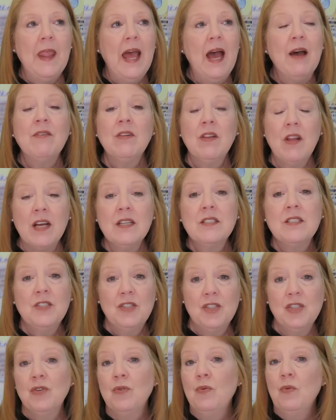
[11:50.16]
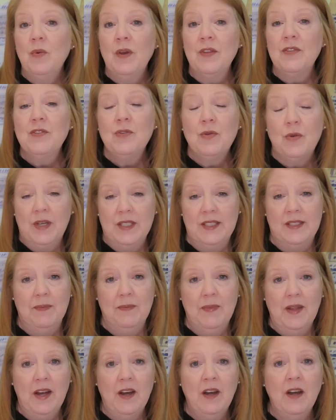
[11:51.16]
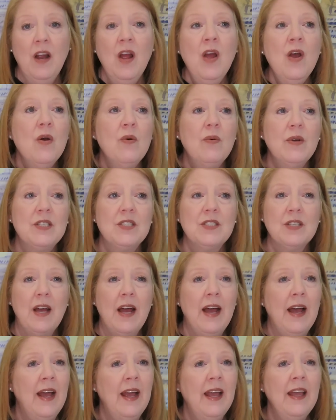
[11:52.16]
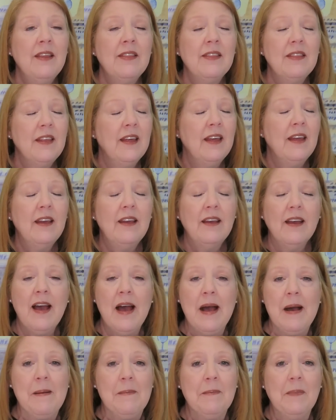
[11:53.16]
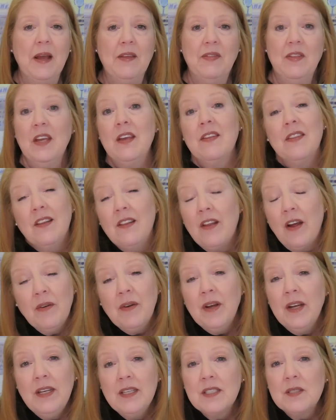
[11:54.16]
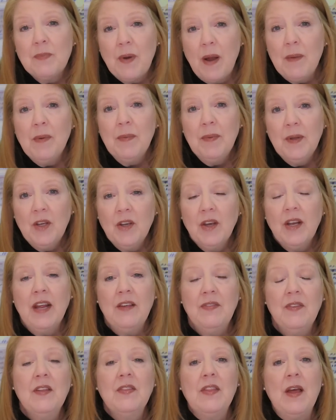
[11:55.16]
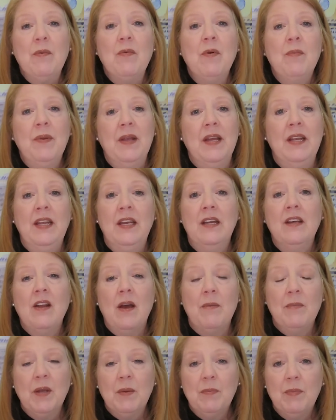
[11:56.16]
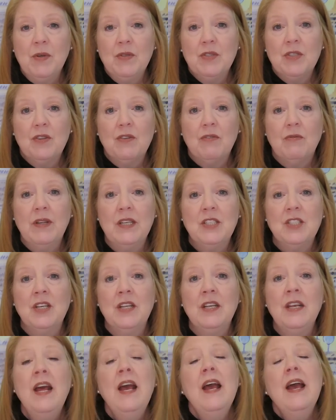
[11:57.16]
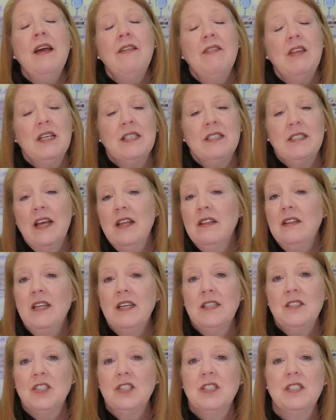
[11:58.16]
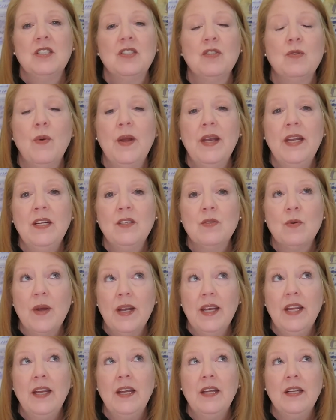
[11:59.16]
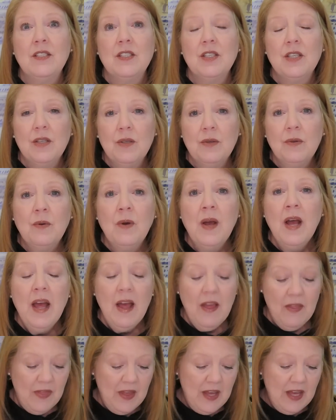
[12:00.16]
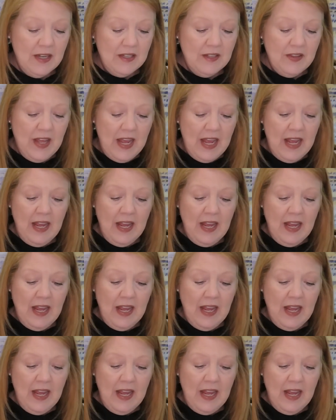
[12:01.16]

have a lot to do with tourism there, which I think in the long run is probably good. I think that will be an economic boon to the region. They said that just in 2022 that